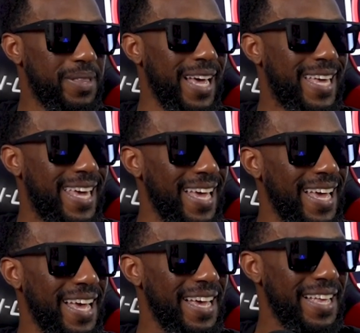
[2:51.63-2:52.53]
like,
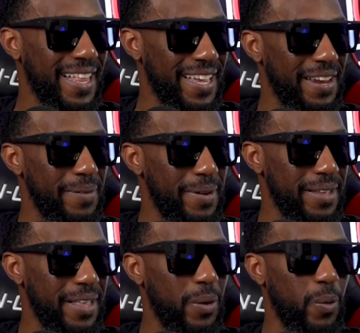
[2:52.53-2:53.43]
you know what I mean?
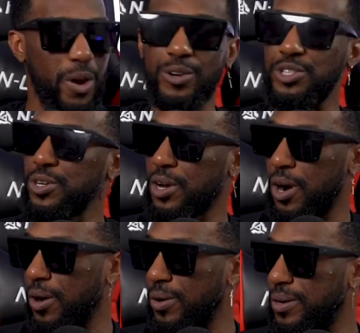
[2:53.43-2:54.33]
Like, where's your
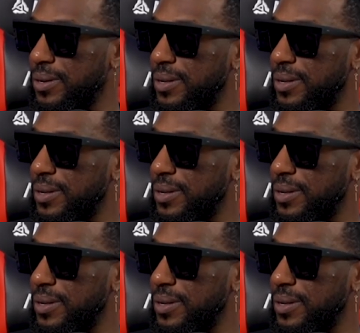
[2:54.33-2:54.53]
card?